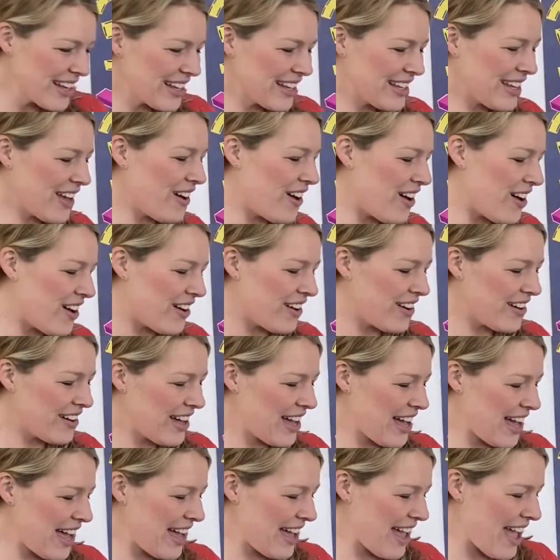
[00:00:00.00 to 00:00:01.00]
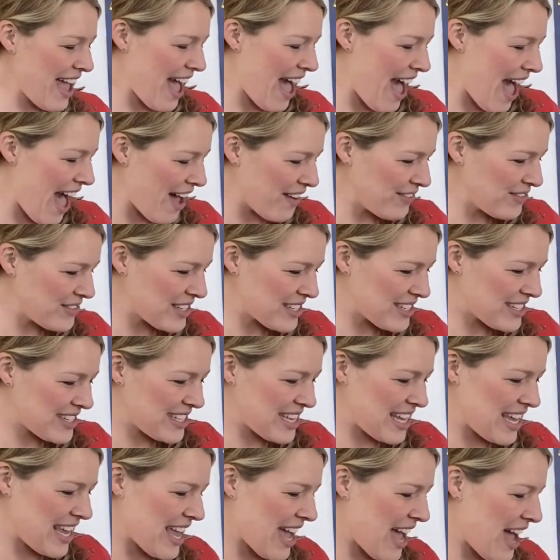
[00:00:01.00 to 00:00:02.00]
Oh, I have to
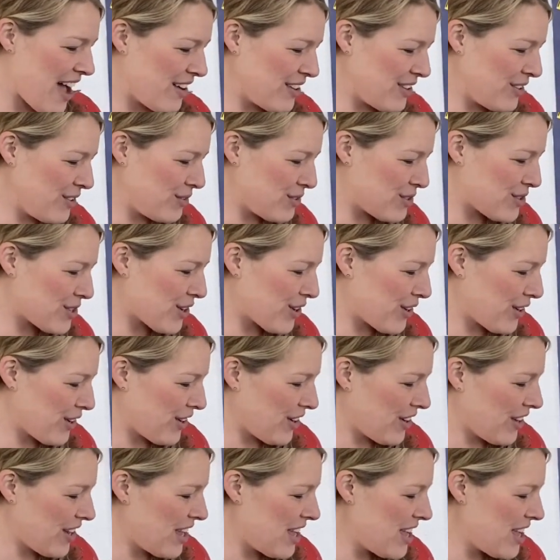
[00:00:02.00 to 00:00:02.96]
see how you turn